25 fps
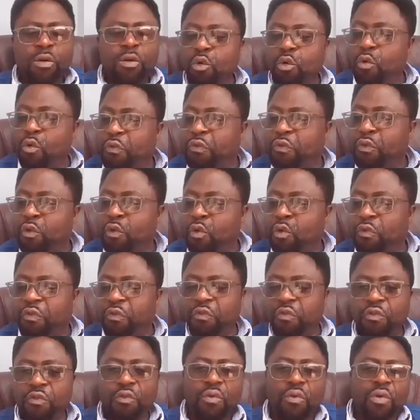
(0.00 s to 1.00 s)
Roof.
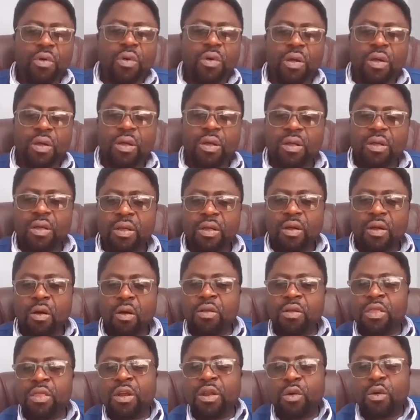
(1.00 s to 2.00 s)

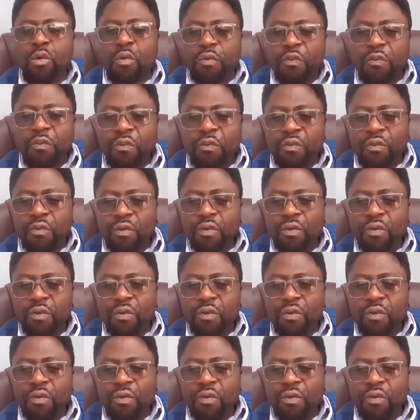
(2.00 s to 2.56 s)
On the roof.